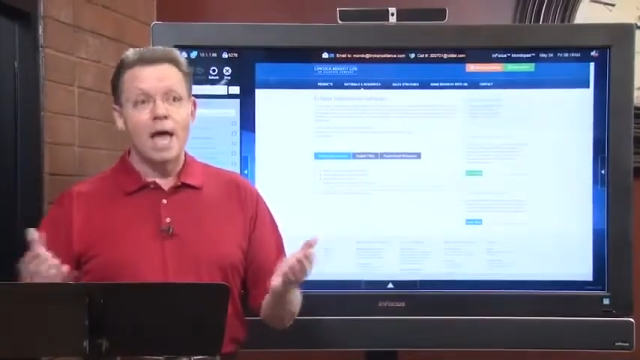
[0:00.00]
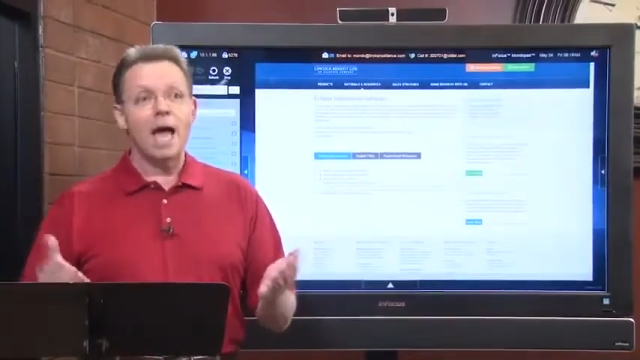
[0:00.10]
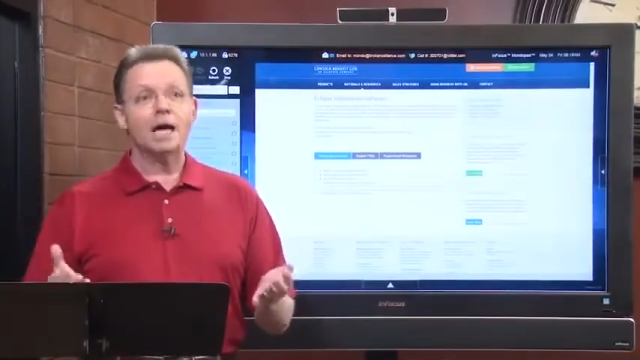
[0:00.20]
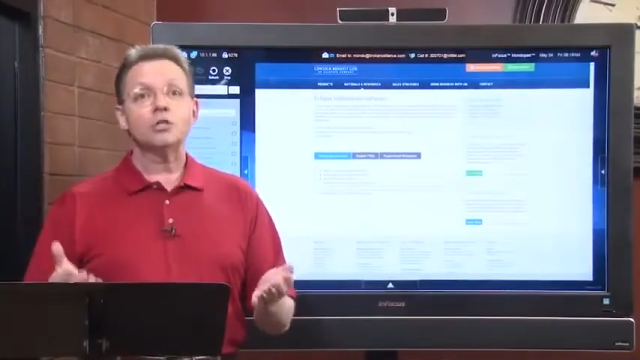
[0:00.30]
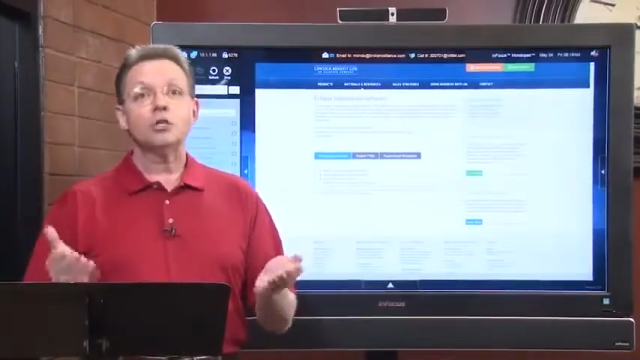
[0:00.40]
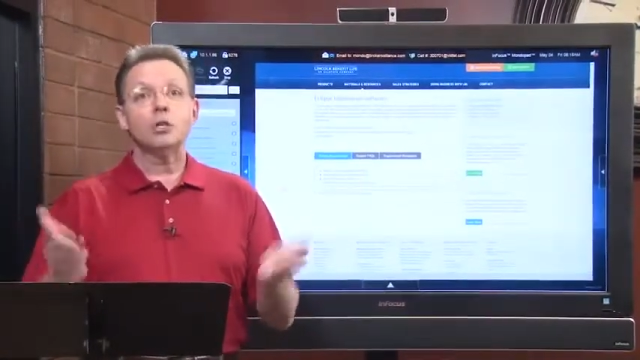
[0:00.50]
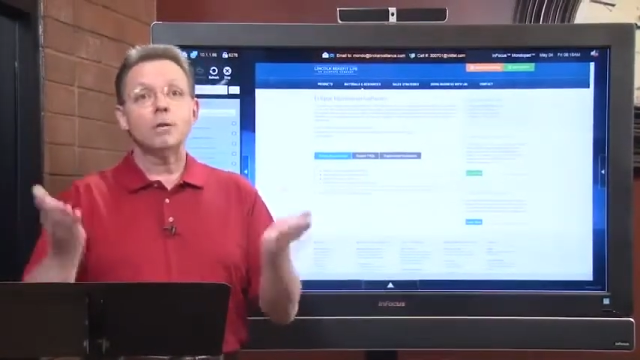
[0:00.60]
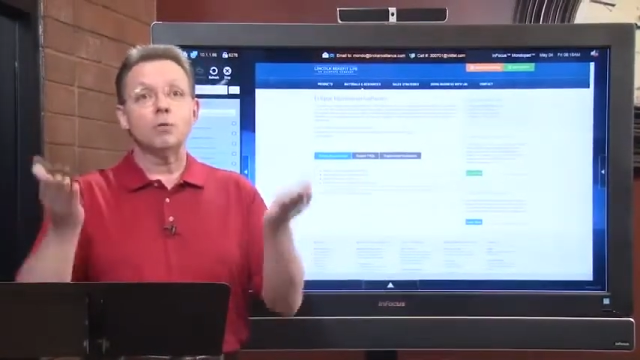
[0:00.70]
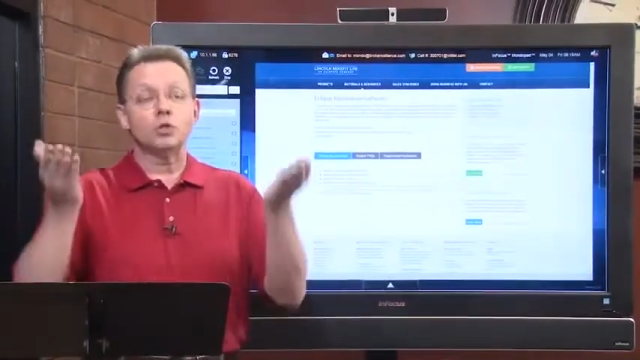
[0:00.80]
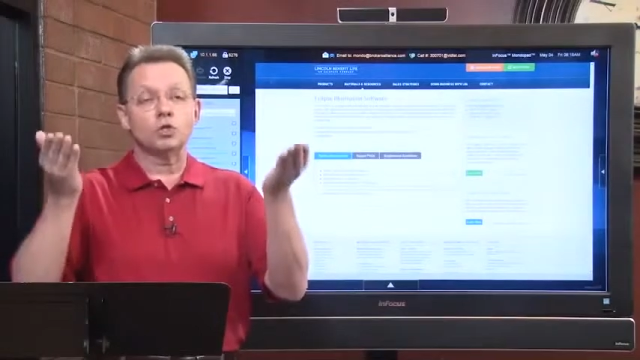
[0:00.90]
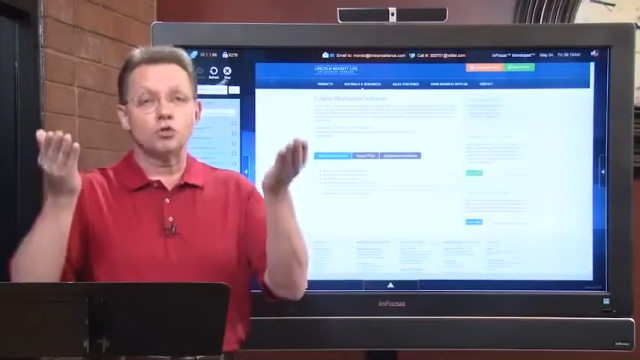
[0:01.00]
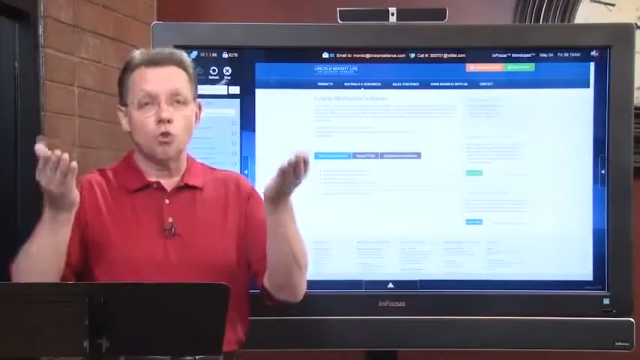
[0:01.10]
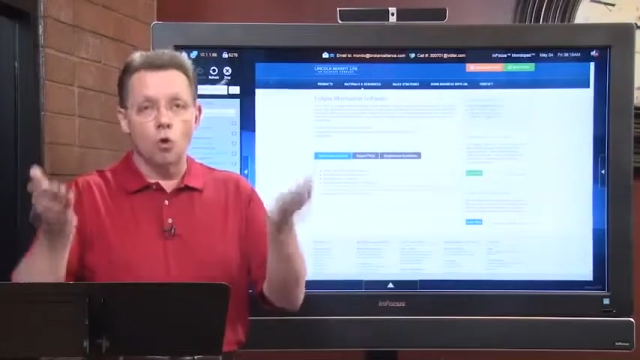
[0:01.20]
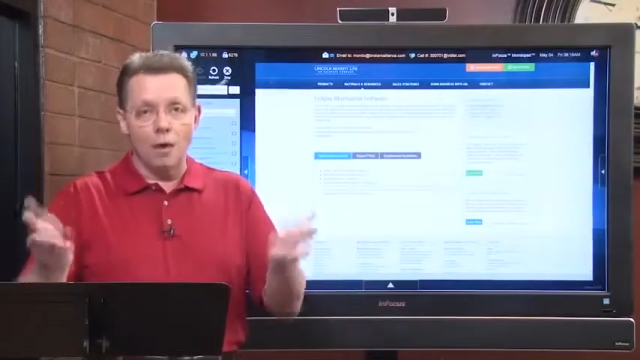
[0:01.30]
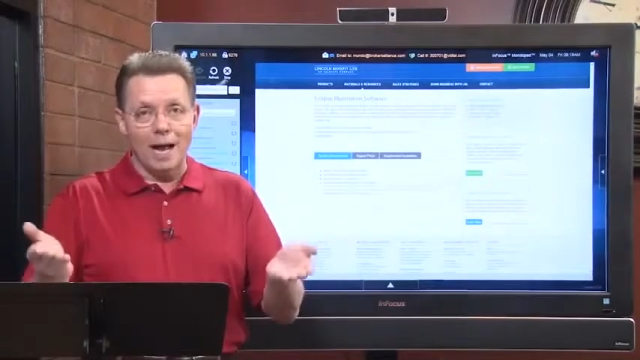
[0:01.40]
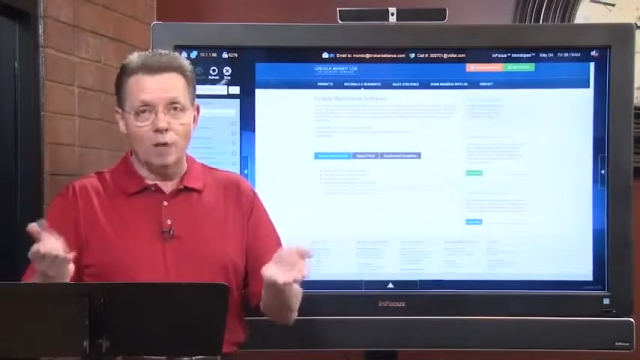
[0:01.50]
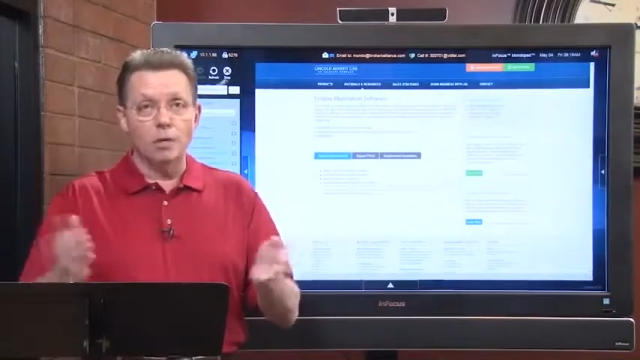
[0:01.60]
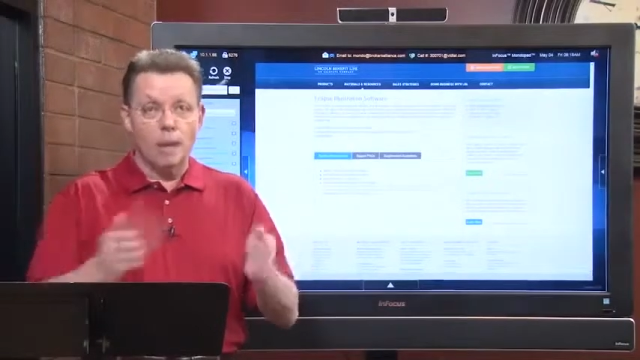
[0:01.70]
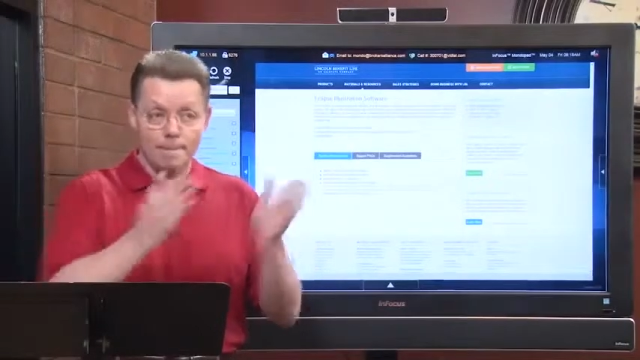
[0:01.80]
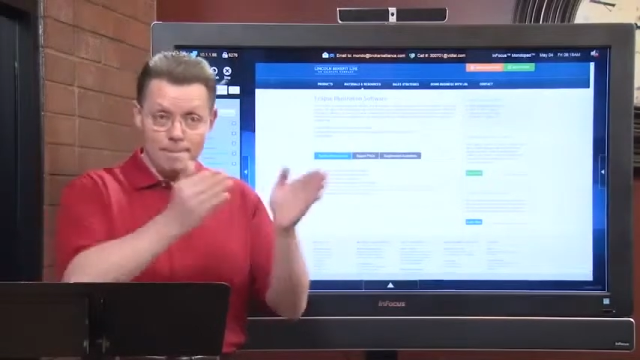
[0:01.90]
actually will score
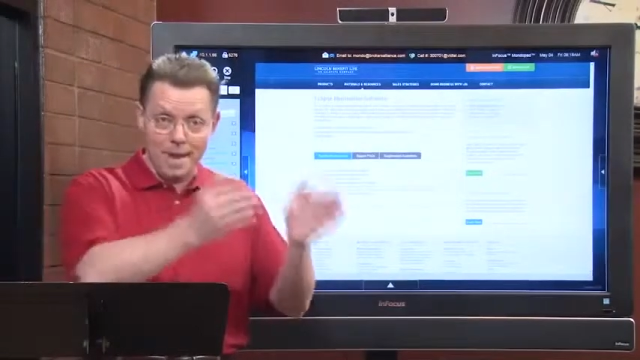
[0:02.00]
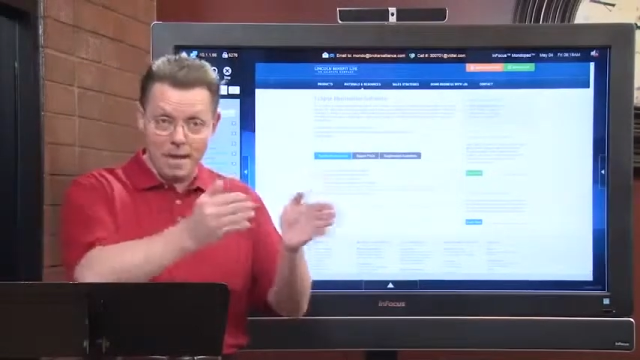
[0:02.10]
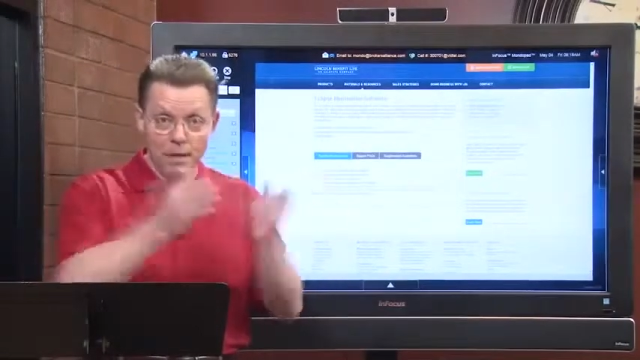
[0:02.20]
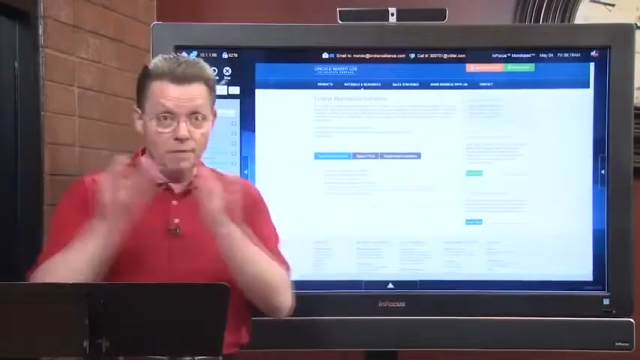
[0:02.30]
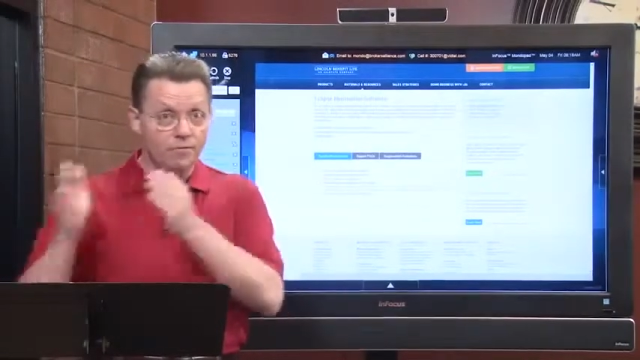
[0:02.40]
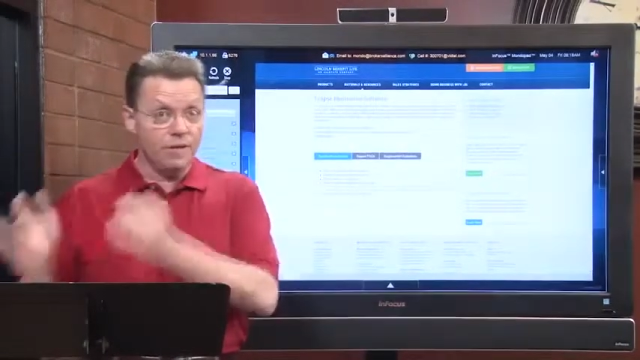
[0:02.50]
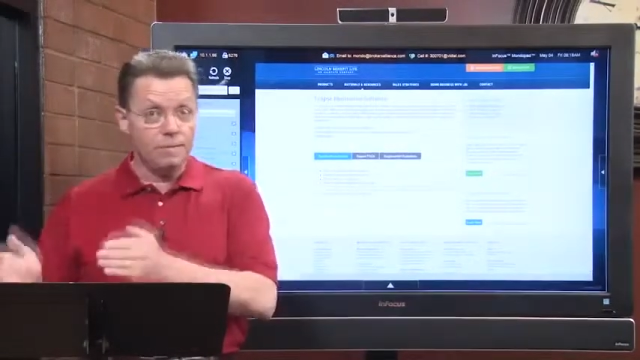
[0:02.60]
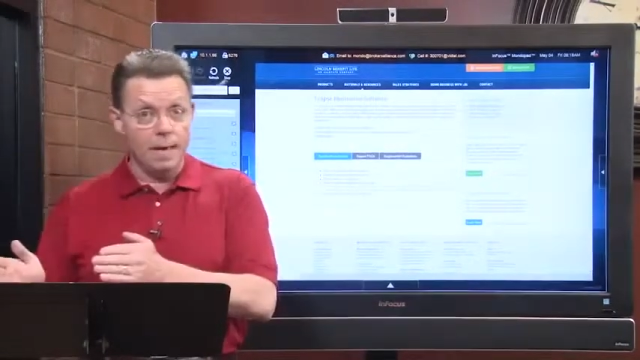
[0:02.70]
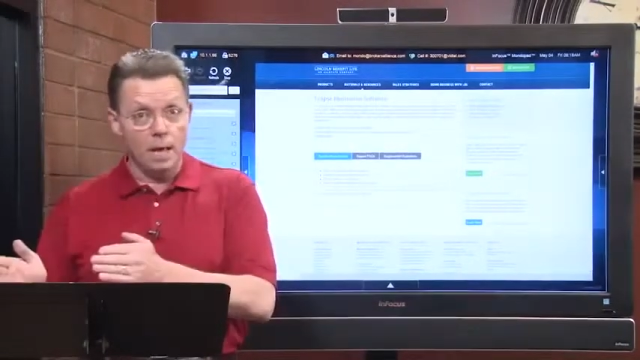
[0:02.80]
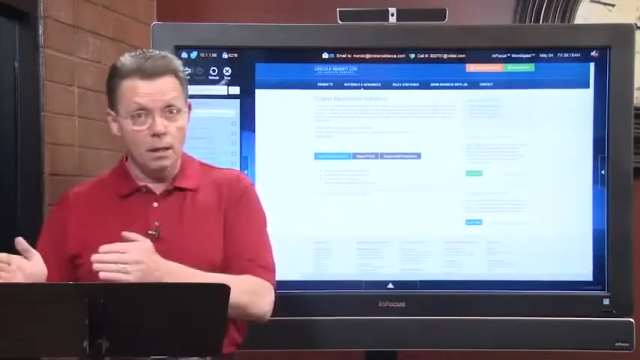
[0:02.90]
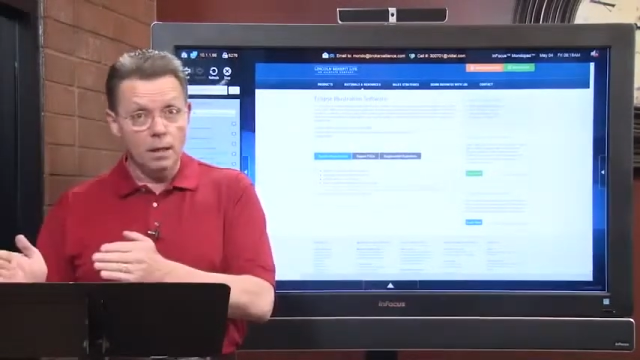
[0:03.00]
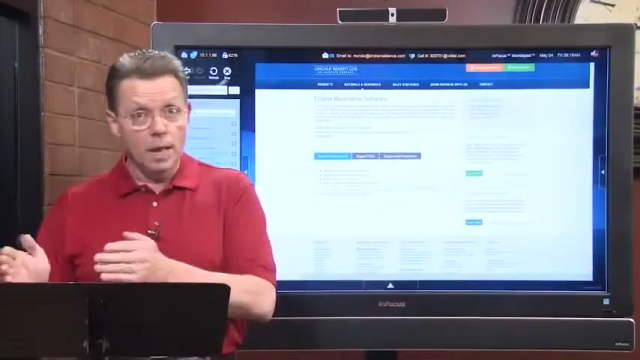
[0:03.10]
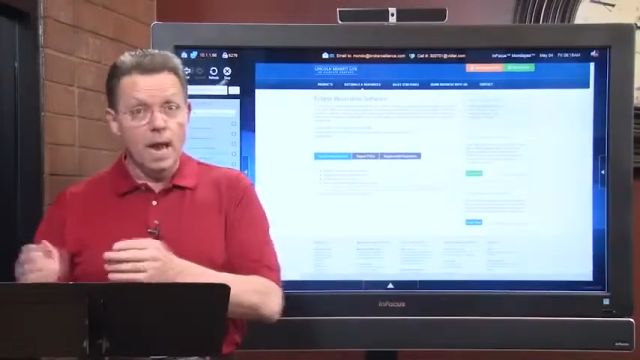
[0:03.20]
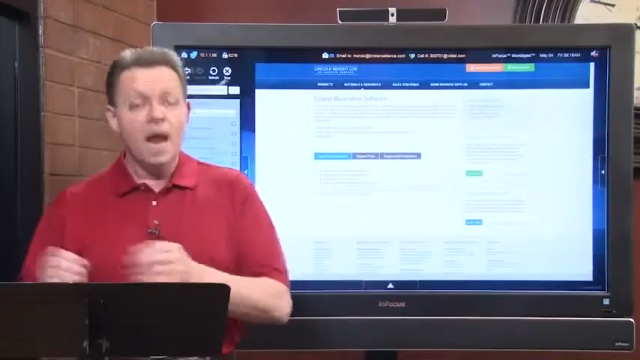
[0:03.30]
out male and female,